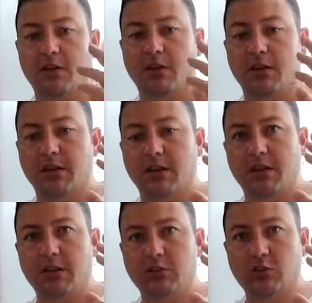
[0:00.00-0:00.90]

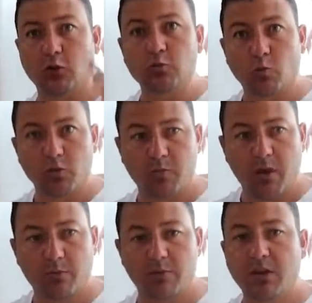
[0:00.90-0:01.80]
a saltwater
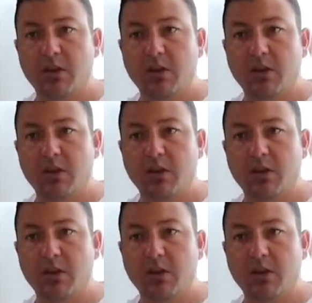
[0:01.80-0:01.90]
pump